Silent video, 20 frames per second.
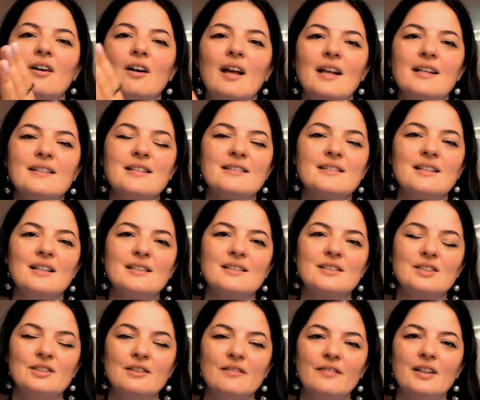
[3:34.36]
SSL
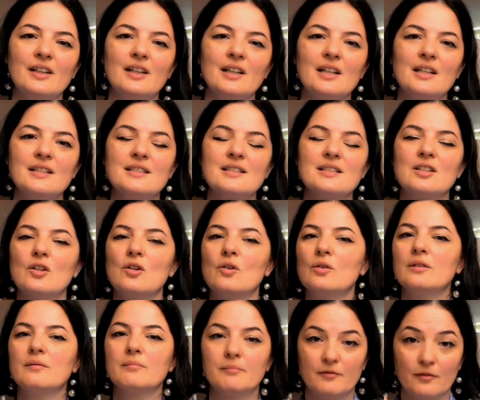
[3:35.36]
certificates
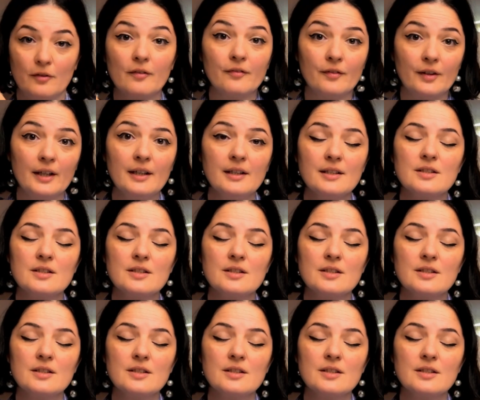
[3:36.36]
so for free.